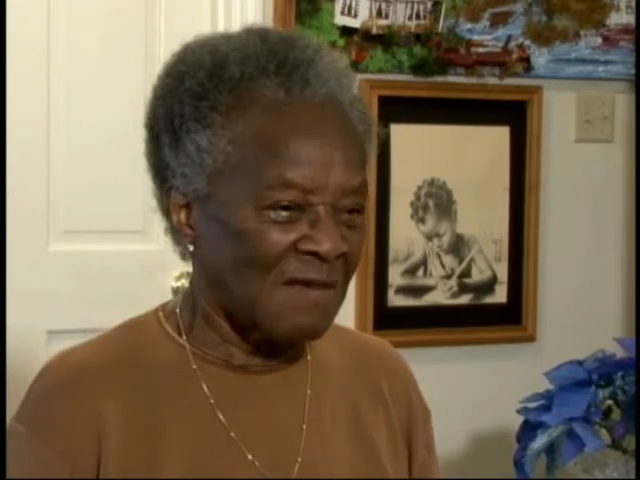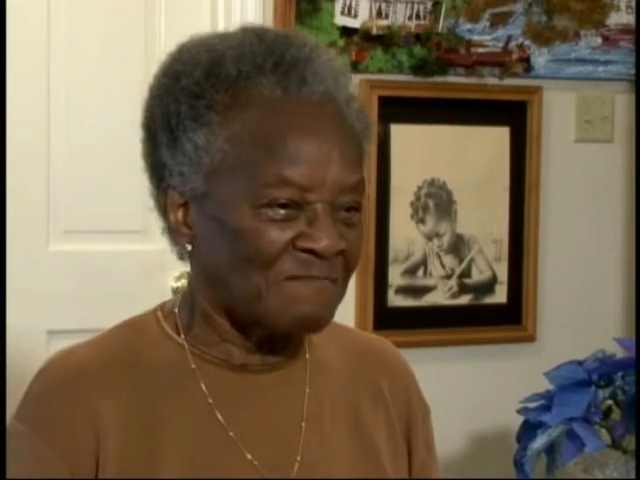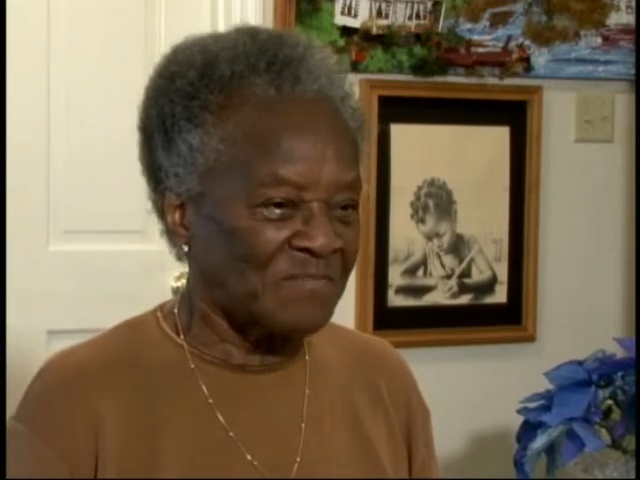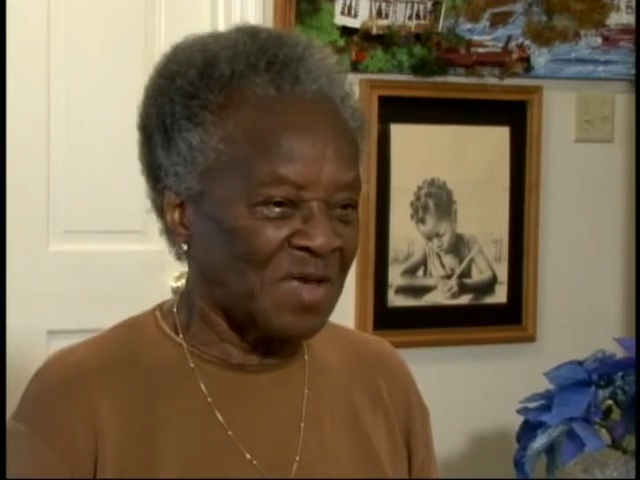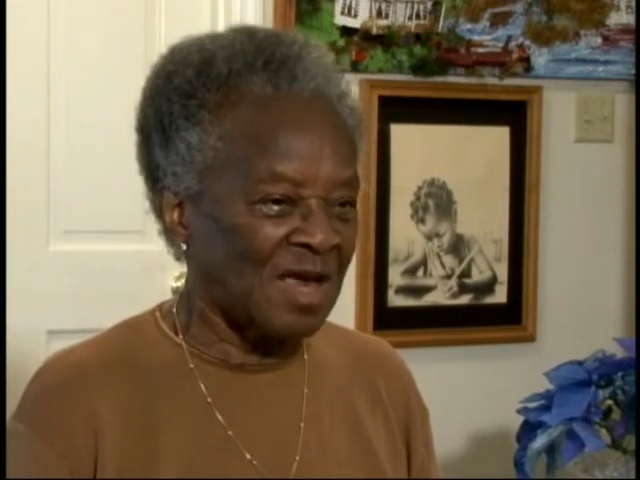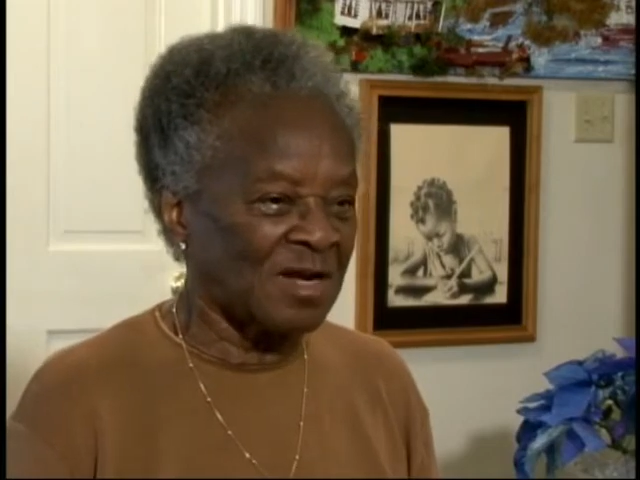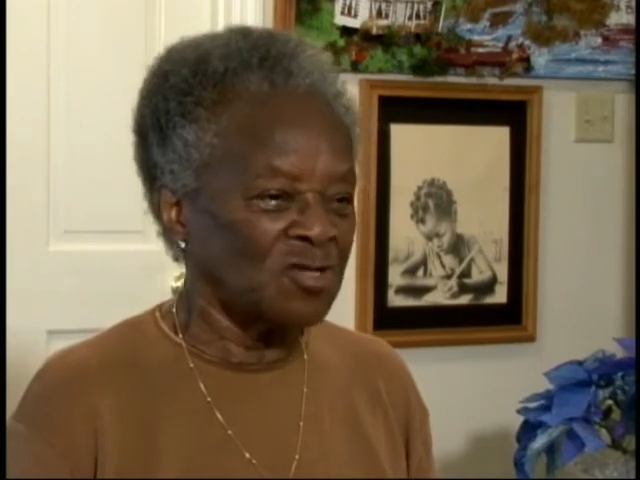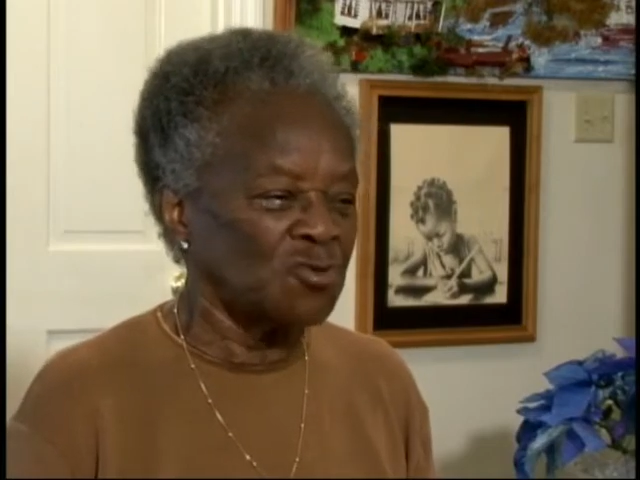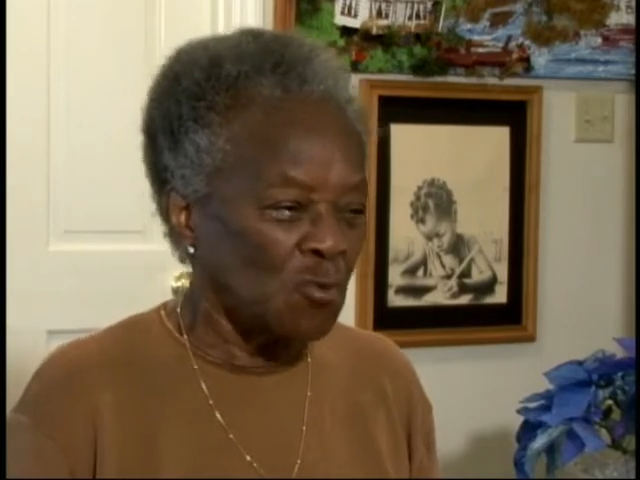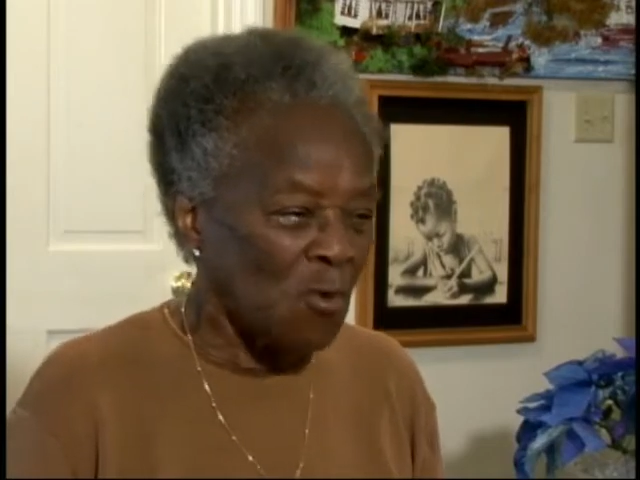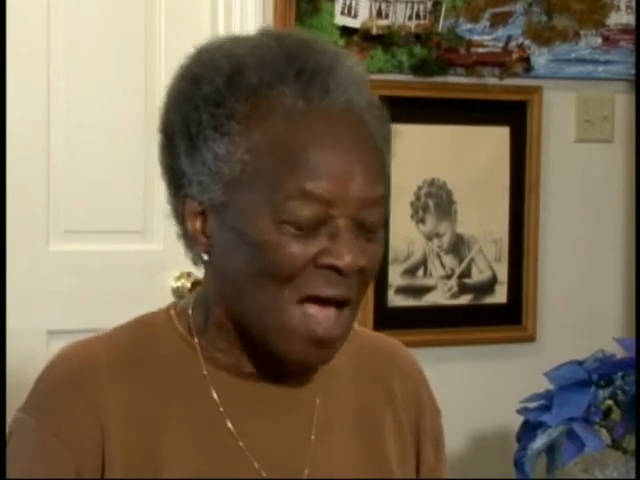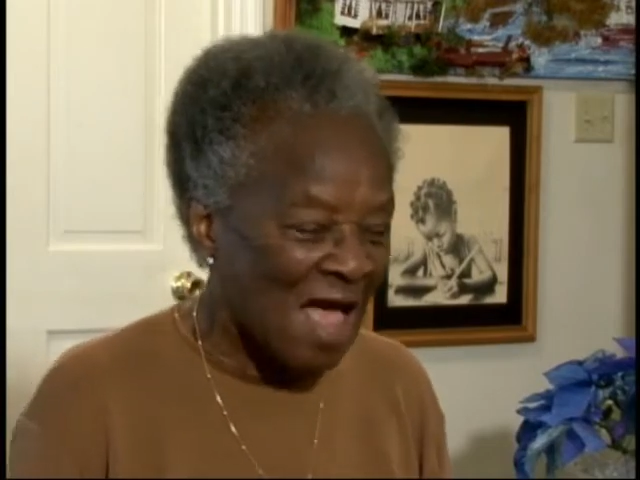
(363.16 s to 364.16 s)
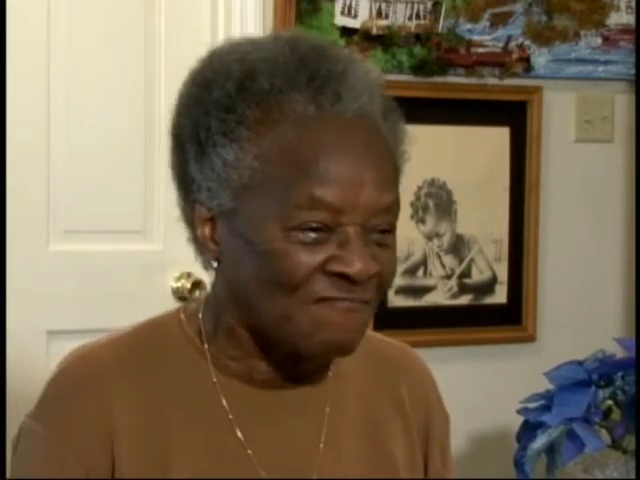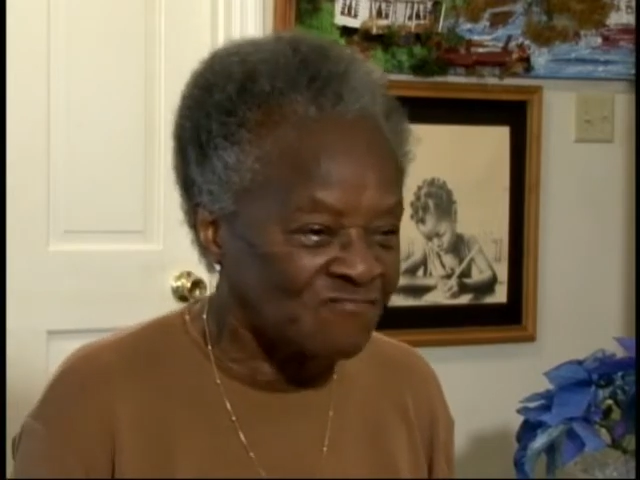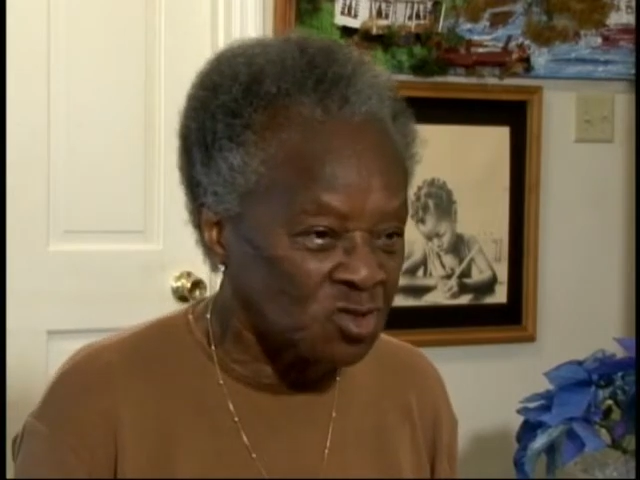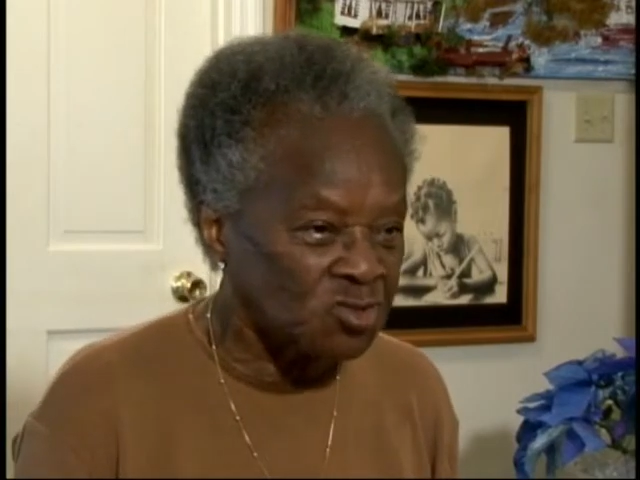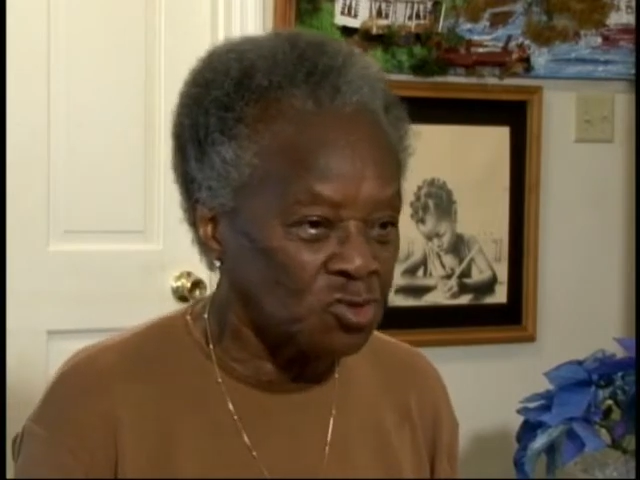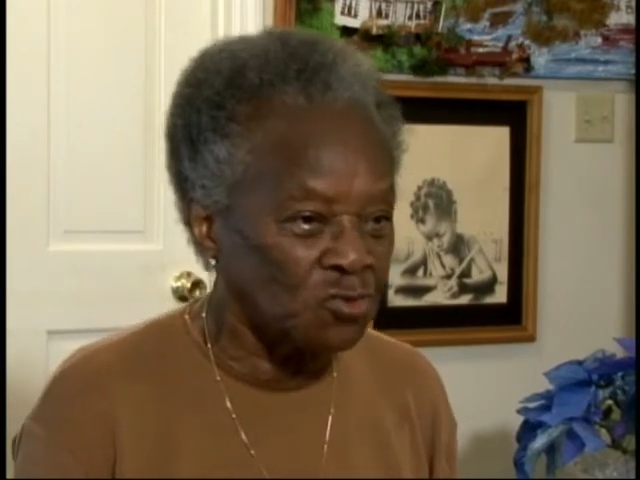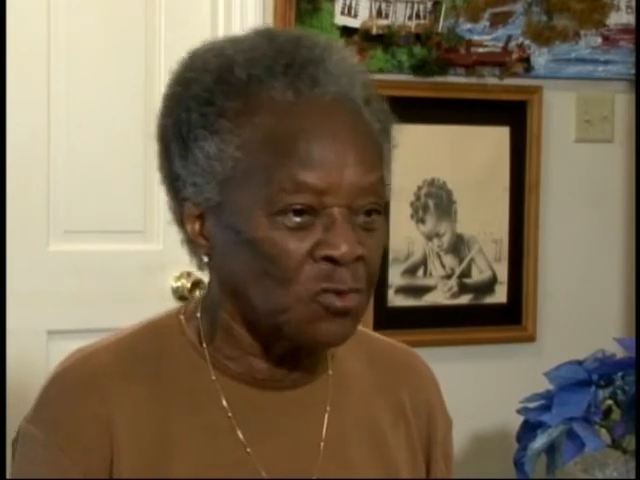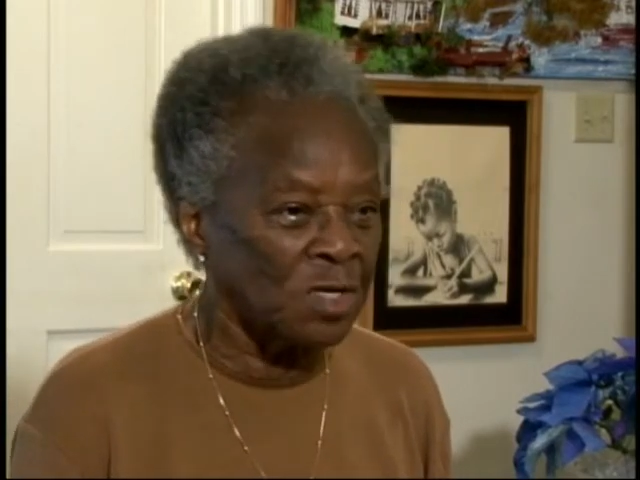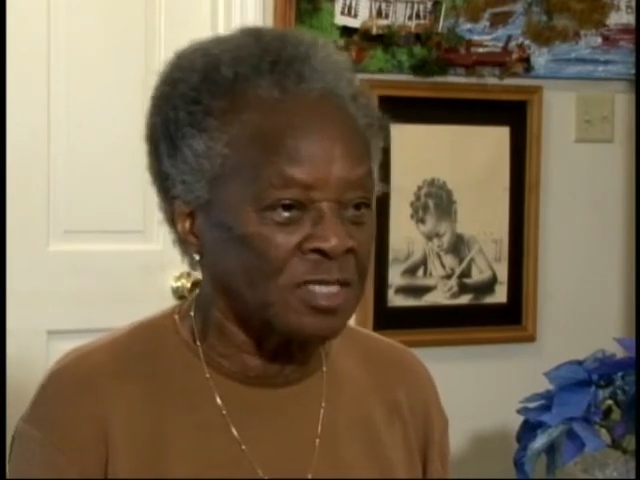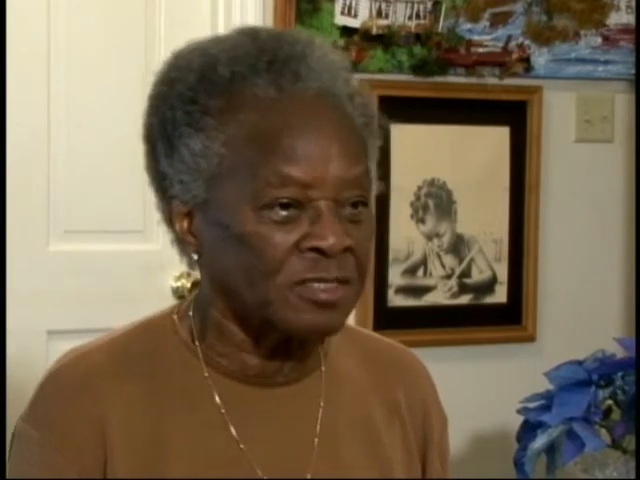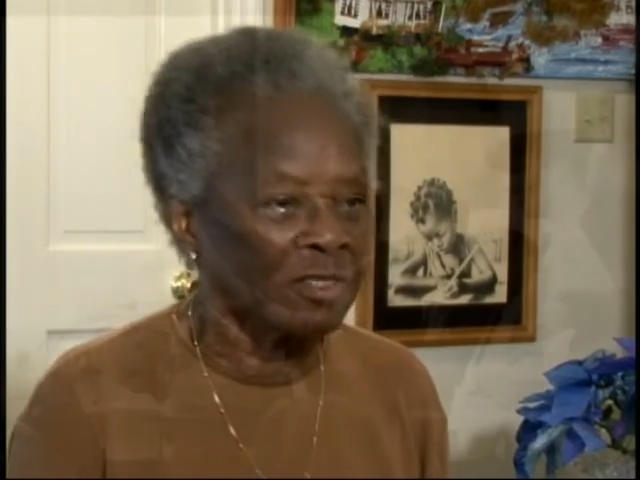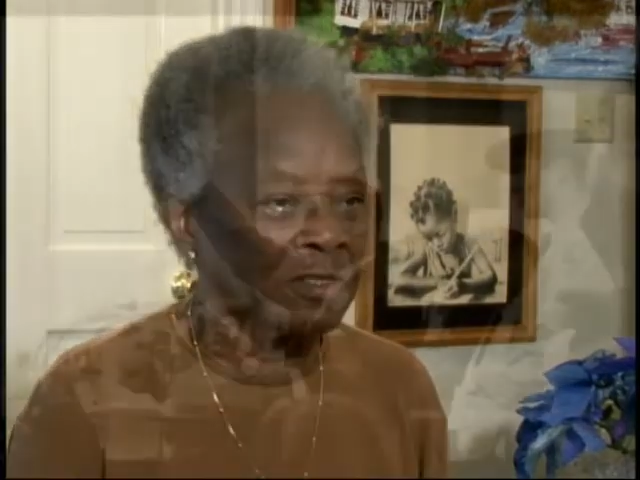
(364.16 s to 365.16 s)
get better. You have to do it.